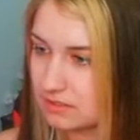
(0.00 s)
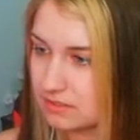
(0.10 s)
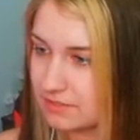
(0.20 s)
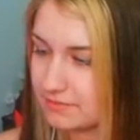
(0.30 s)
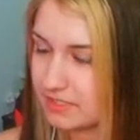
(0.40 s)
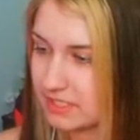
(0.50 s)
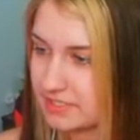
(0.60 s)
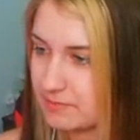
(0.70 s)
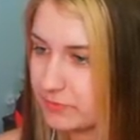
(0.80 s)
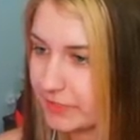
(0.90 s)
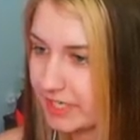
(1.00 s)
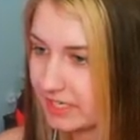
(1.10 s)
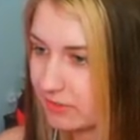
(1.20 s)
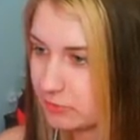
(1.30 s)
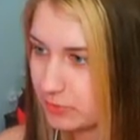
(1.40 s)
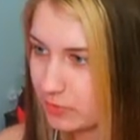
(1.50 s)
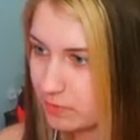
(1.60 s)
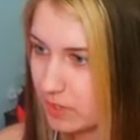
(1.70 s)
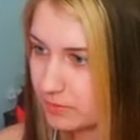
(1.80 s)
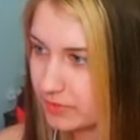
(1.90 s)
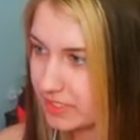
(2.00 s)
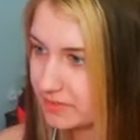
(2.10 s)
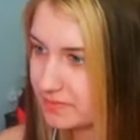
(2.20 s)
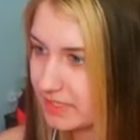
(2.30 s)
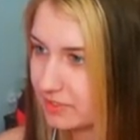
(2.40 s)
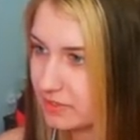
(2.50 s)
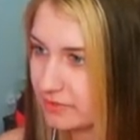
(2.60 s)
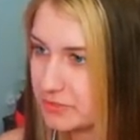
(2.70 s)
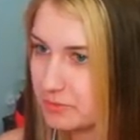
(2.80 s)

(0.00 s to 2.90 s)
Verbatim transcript: If, unless I'm forgetting how to roll properly. That could also